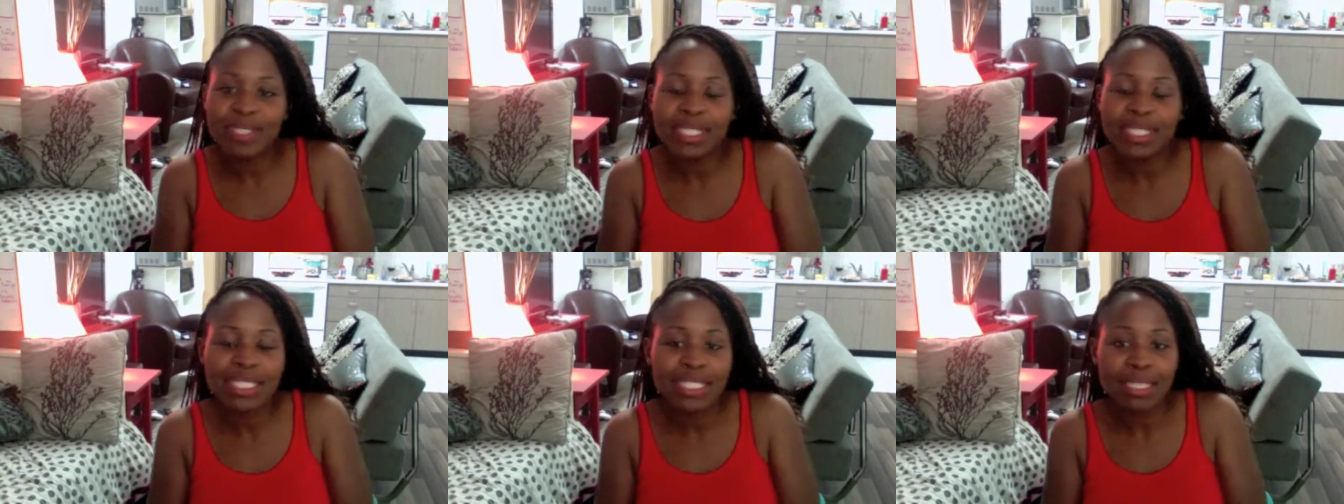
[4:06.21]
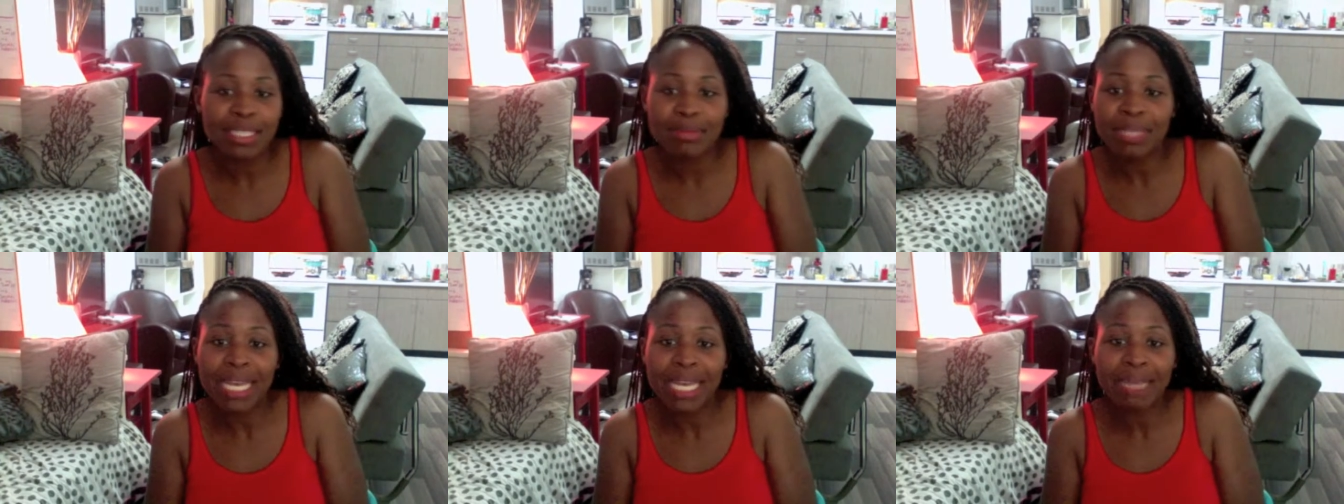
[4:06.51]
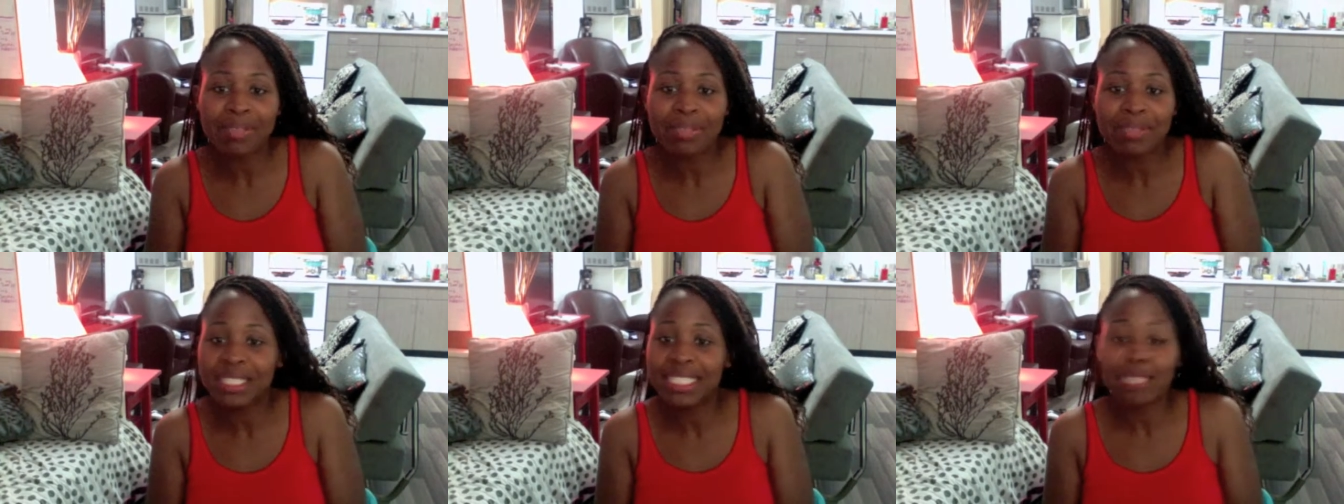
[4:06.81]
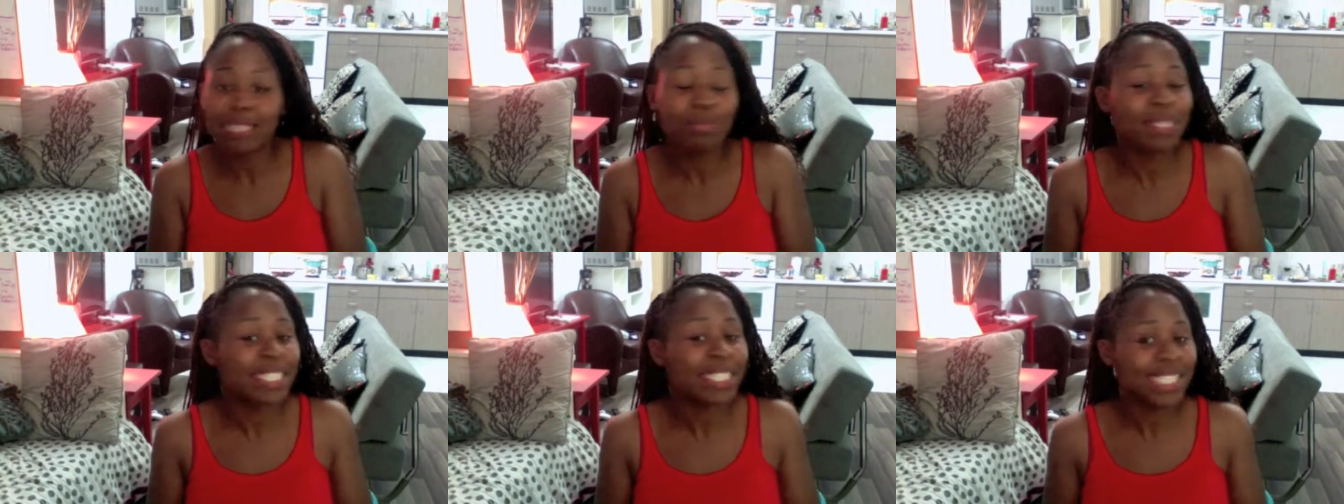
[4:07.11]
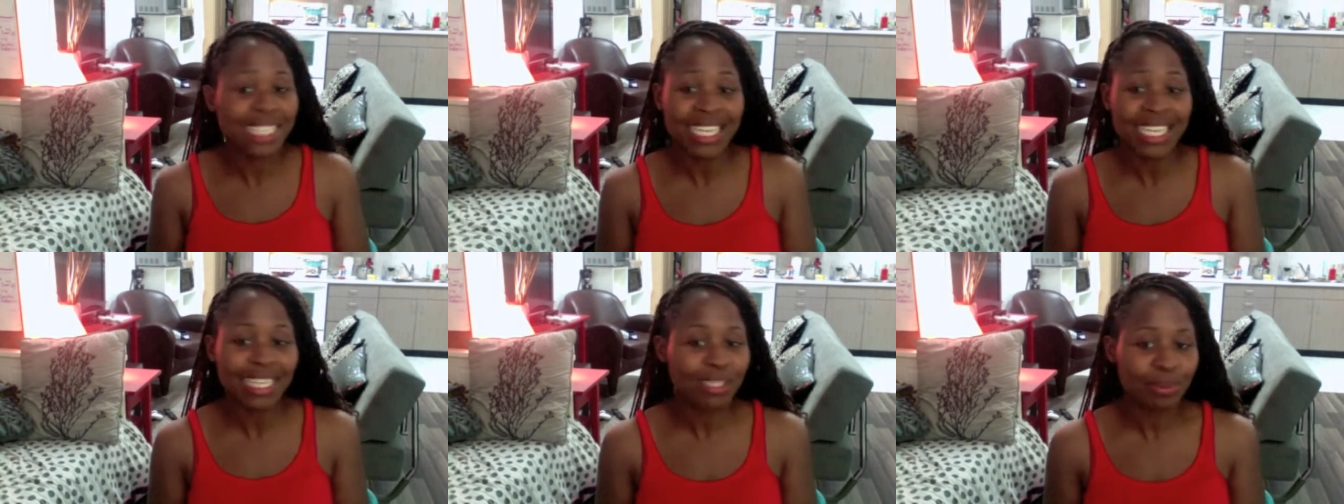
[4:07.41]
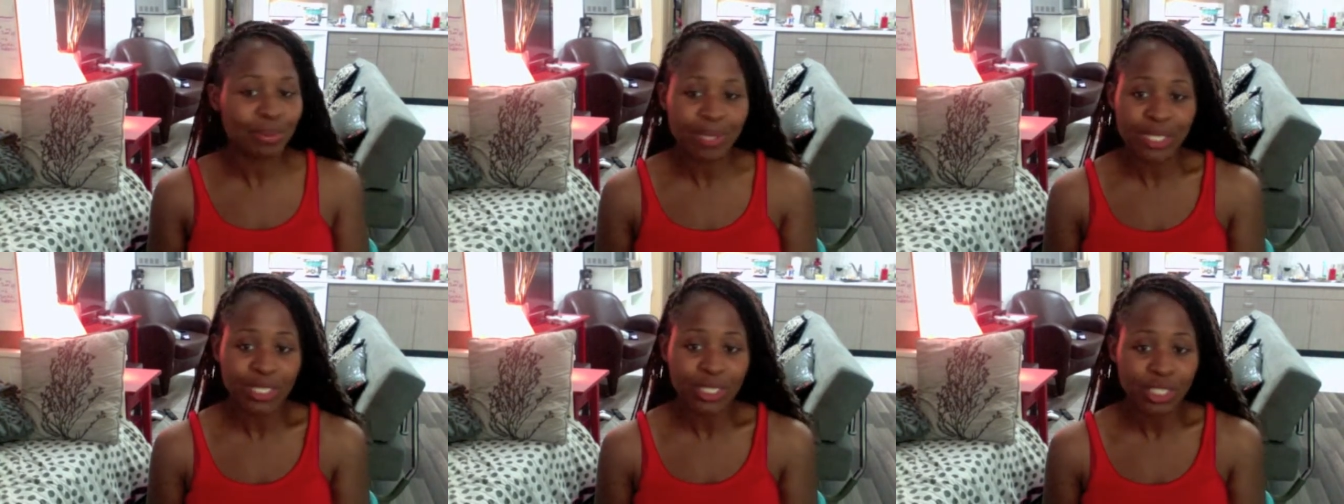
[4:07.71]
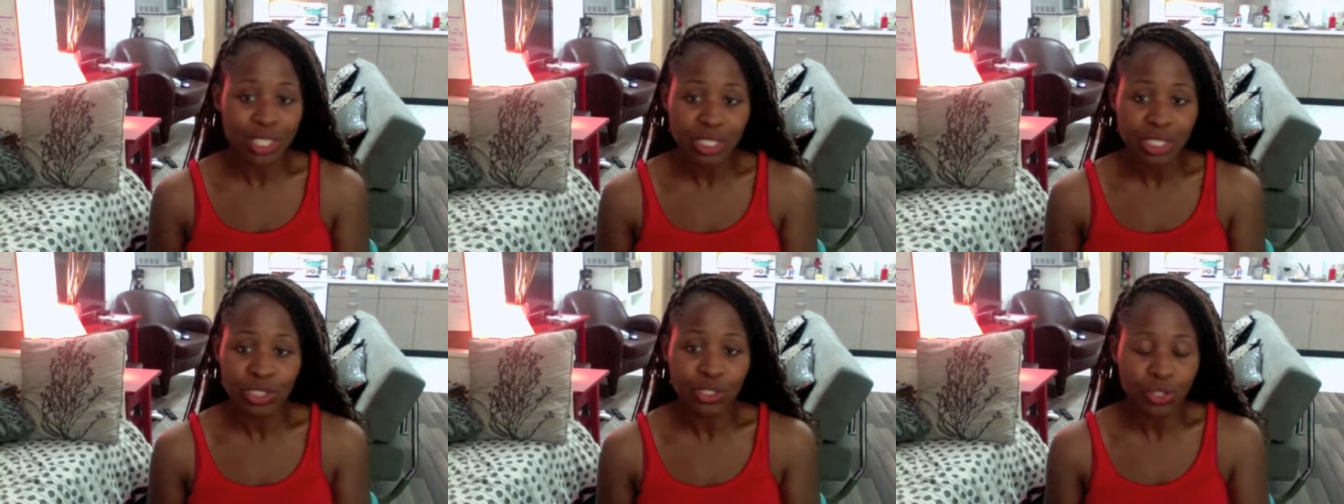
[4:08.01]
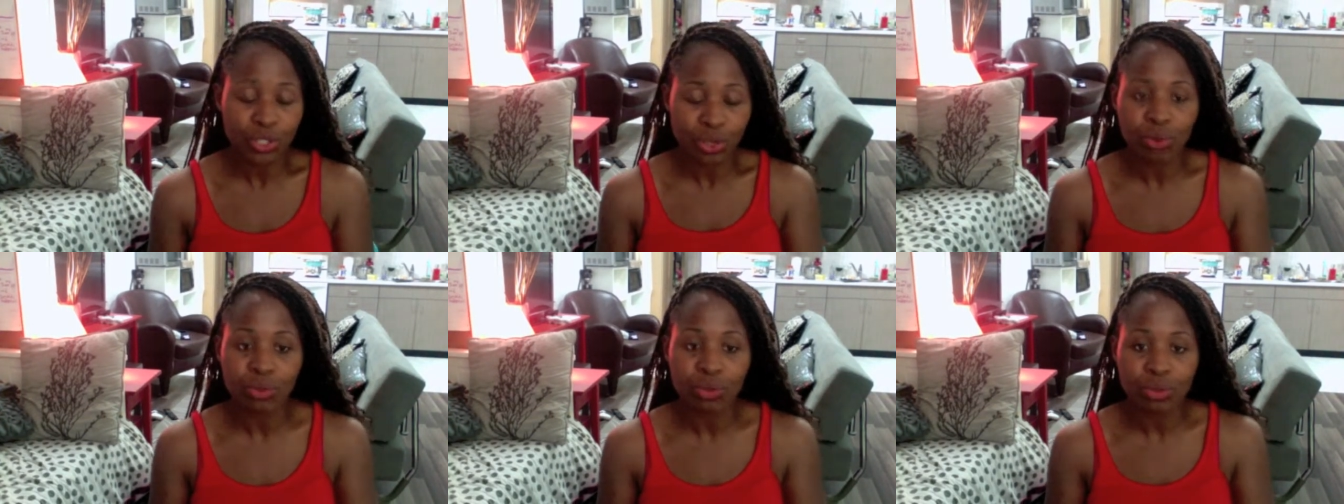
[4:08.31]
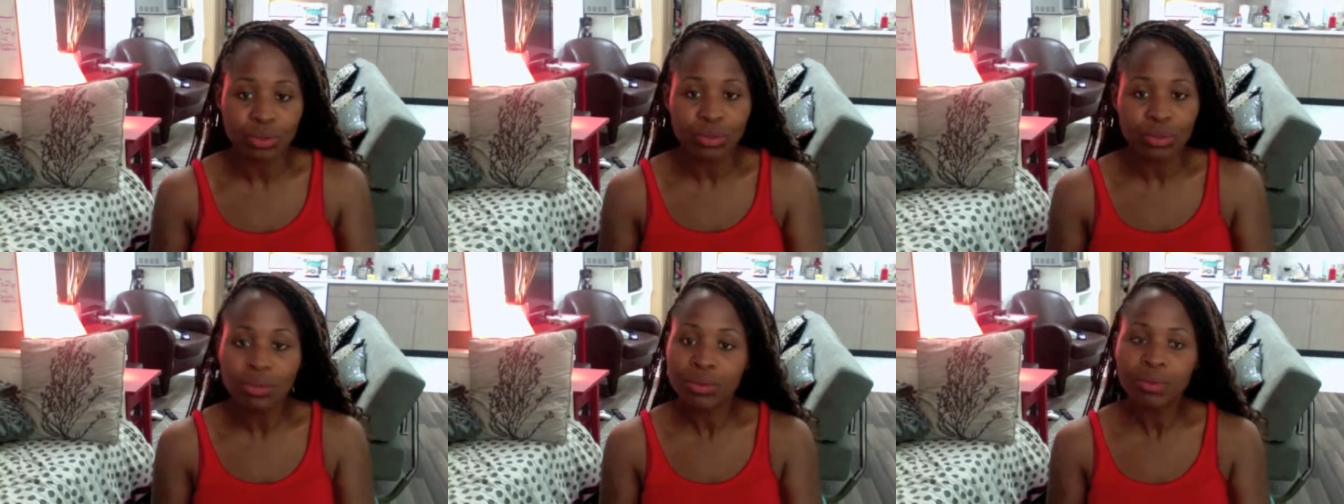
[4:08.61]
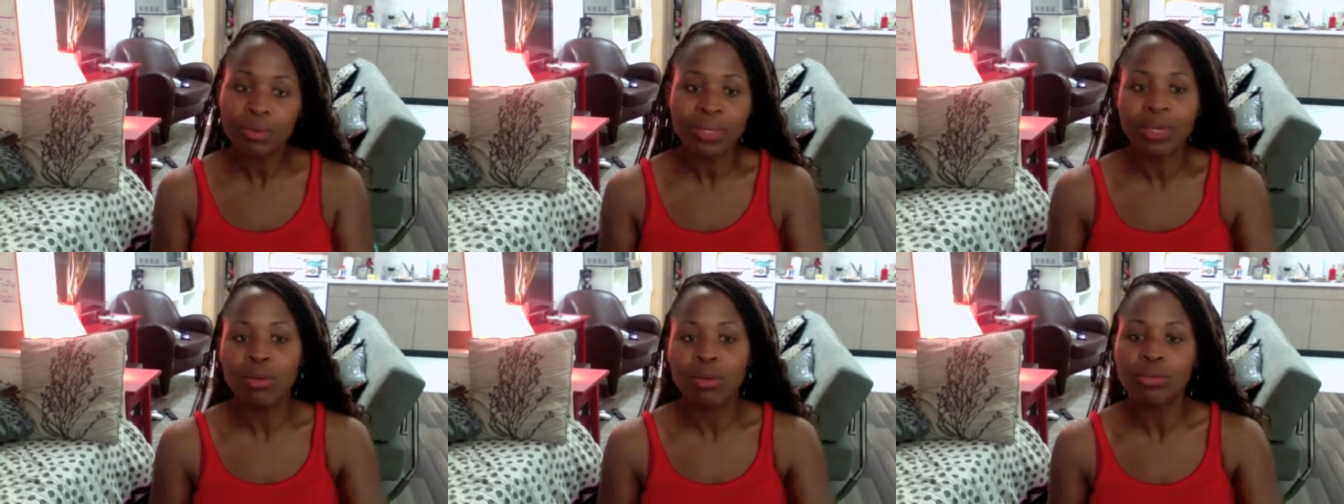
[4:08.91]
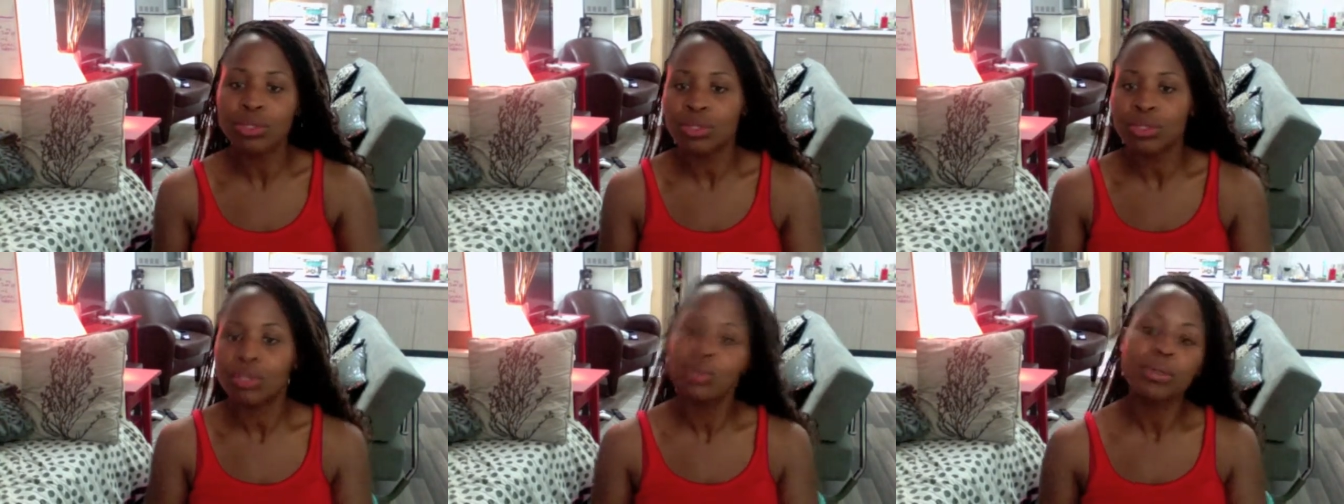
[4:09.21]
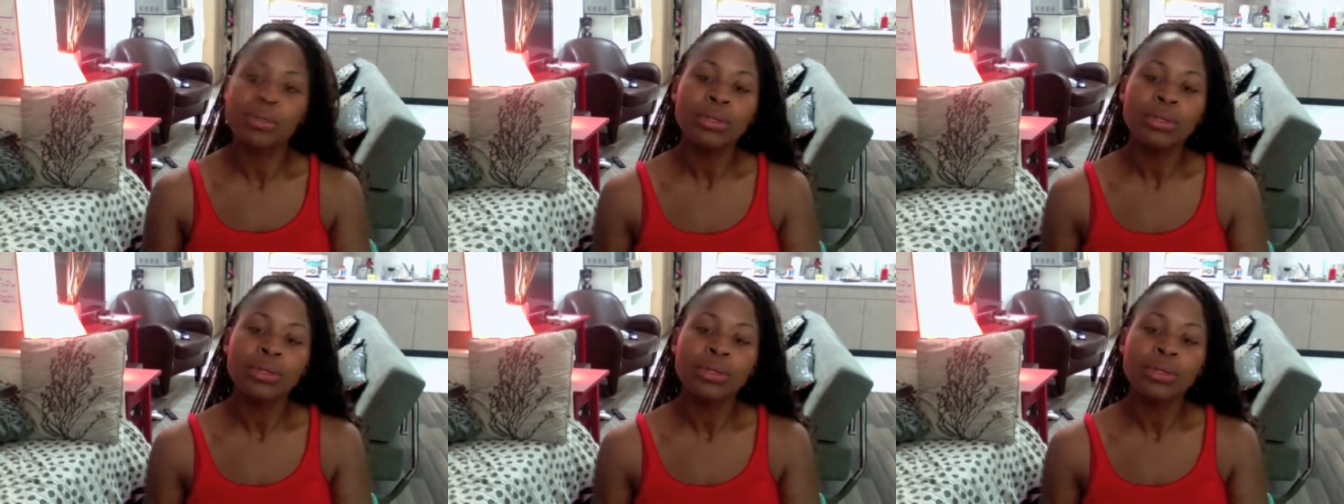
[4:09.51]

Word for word: sometimes the simplest things we just don't we don't do.